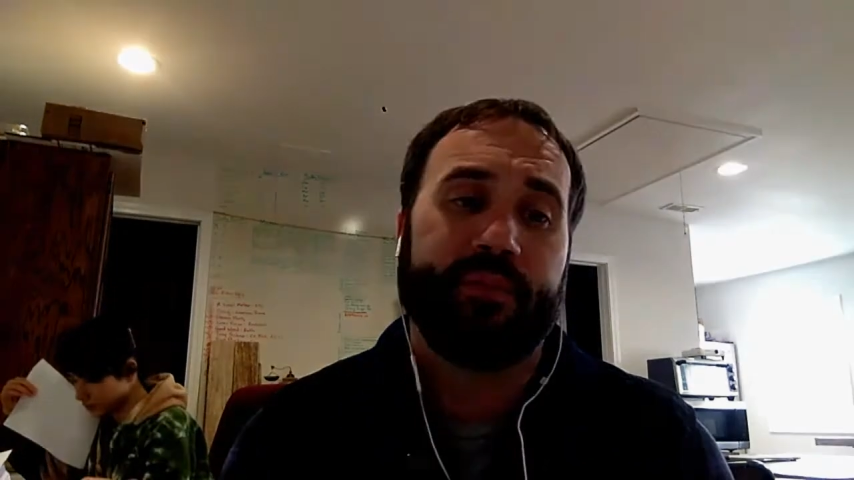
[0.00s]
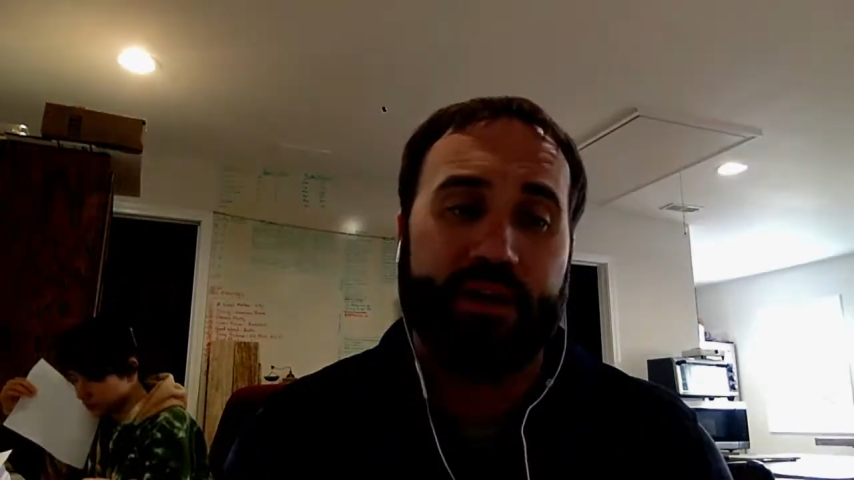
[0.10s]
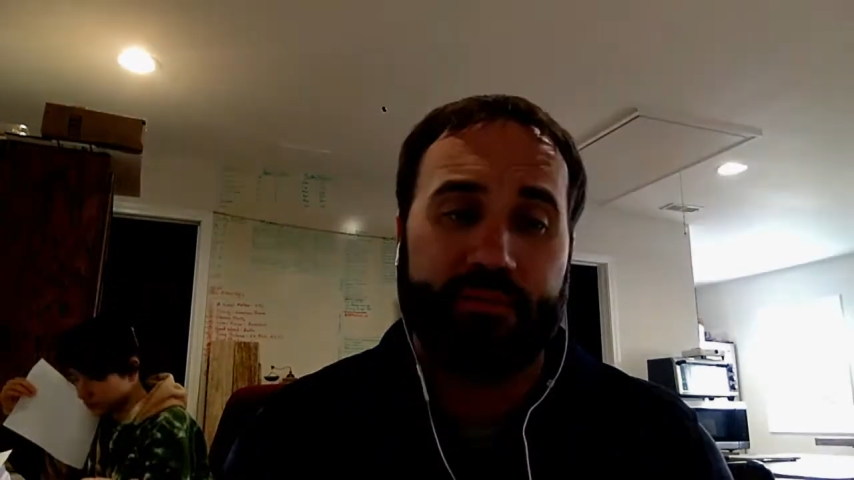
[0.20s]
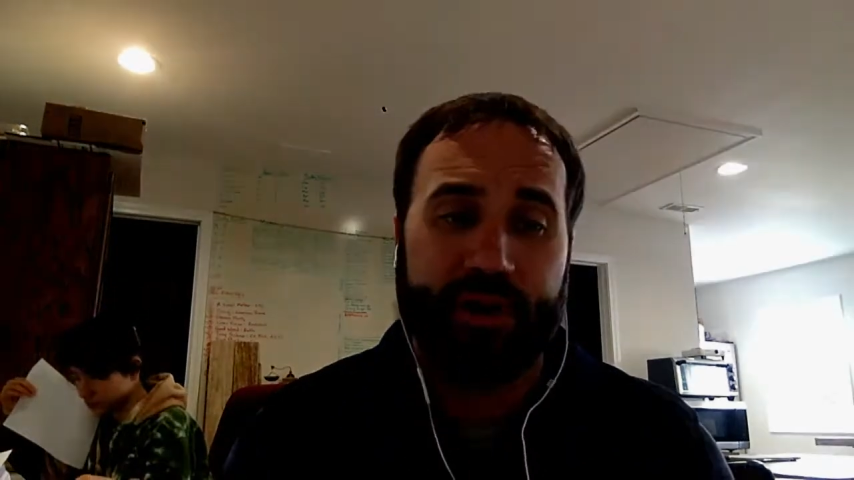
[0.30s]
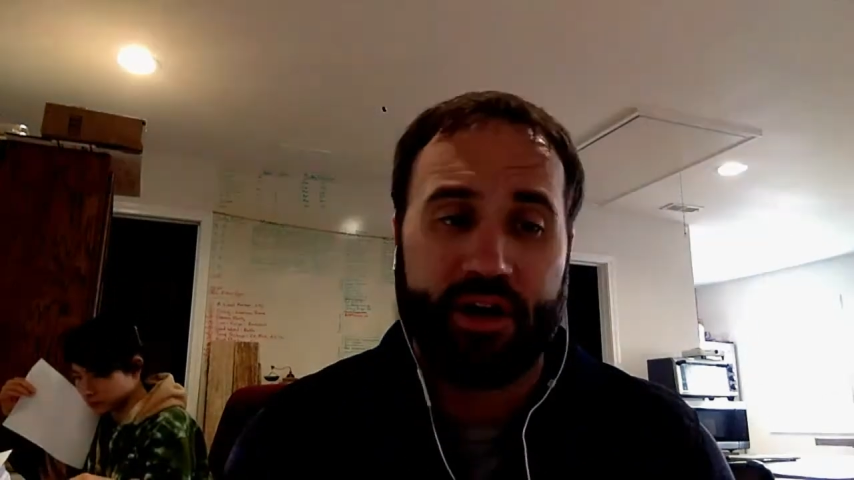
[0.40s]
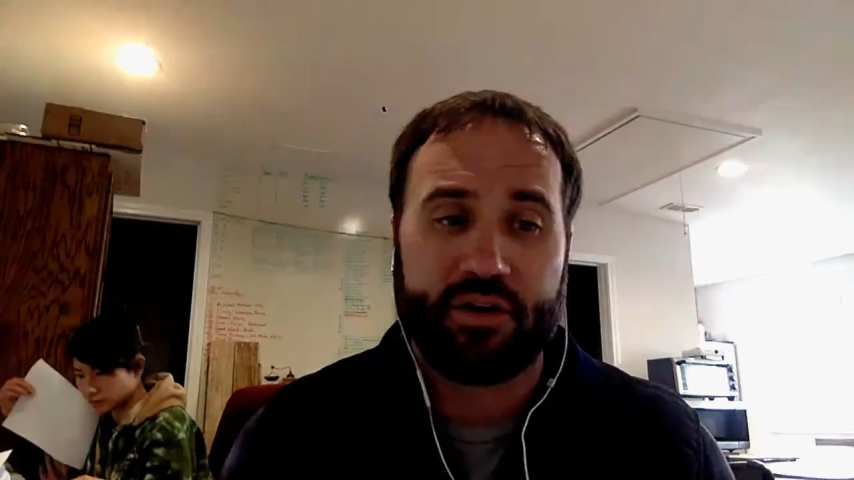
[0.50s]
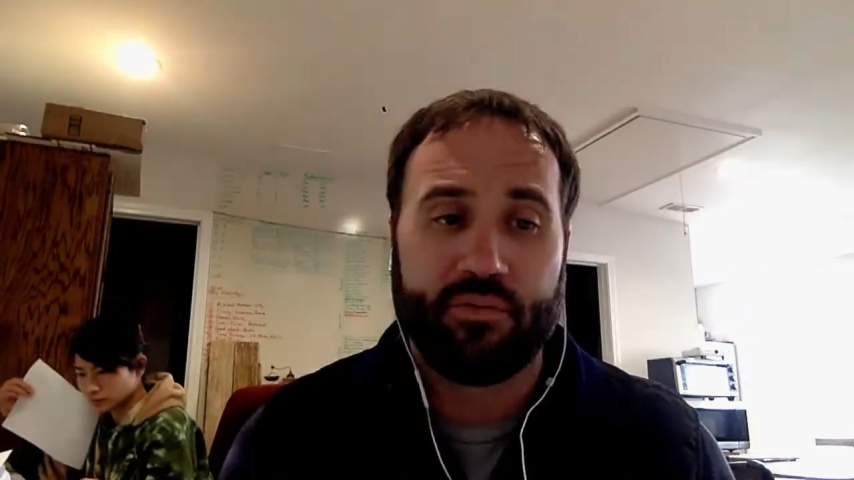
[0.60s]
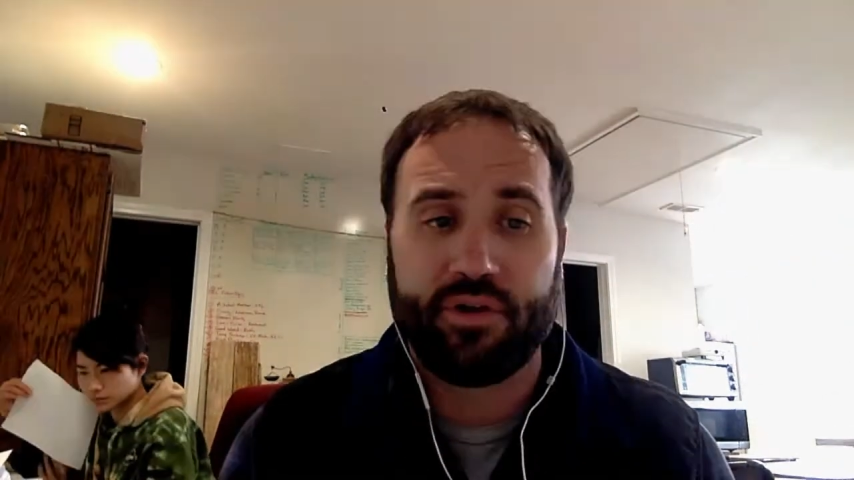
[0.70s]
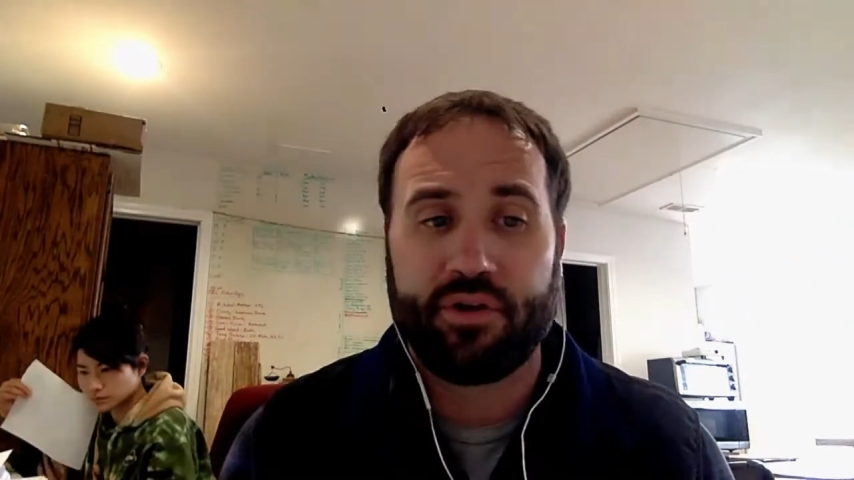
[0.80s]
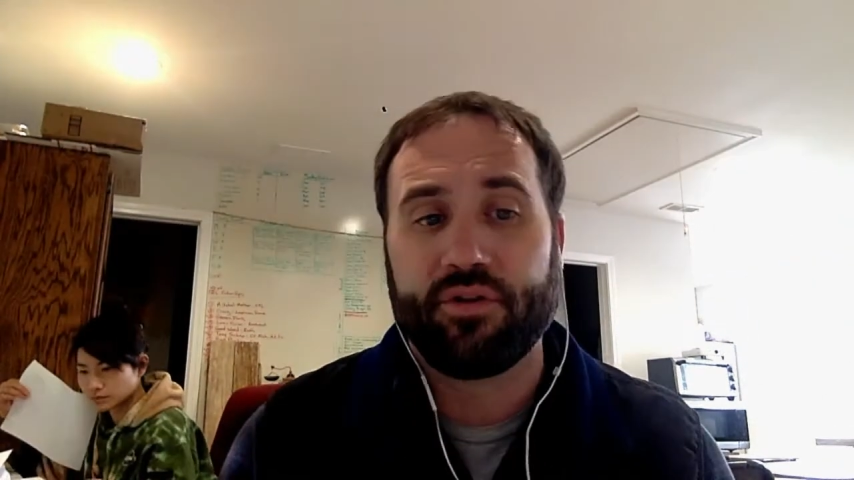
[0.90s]
made in America
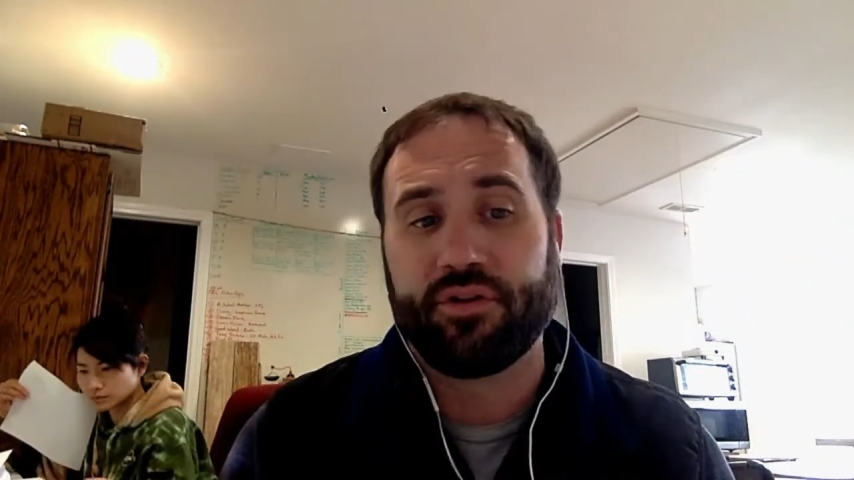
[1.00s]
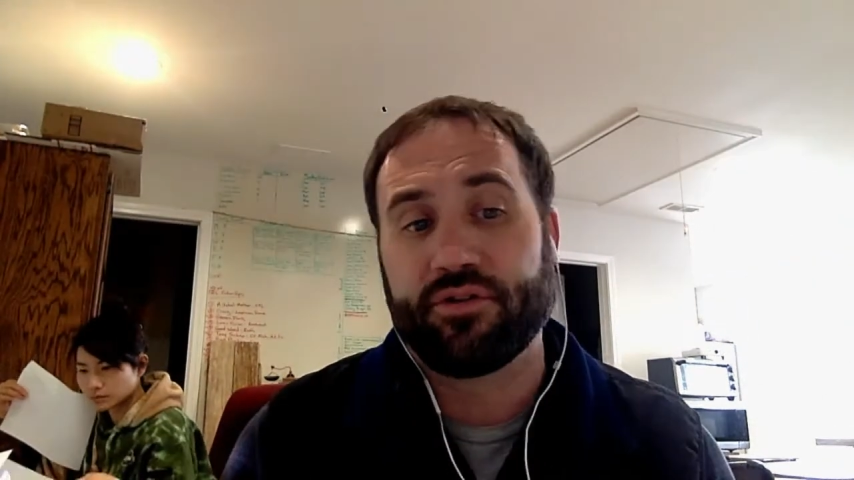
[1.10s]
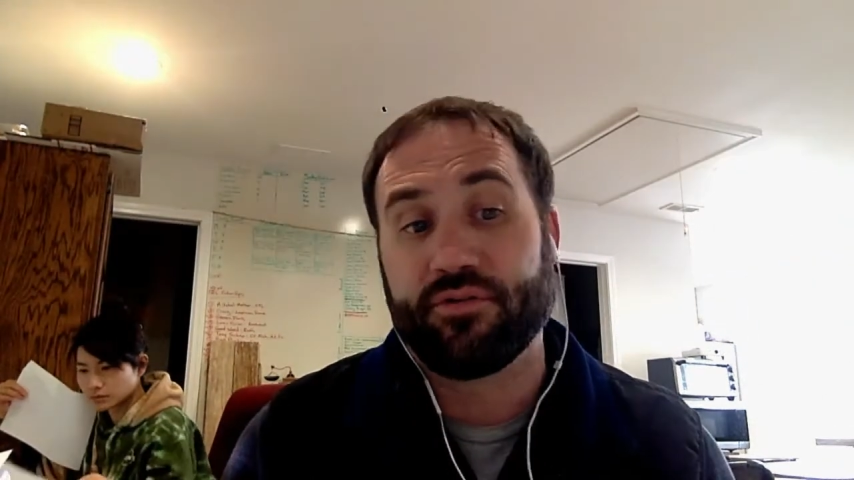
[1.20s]
where you can look at your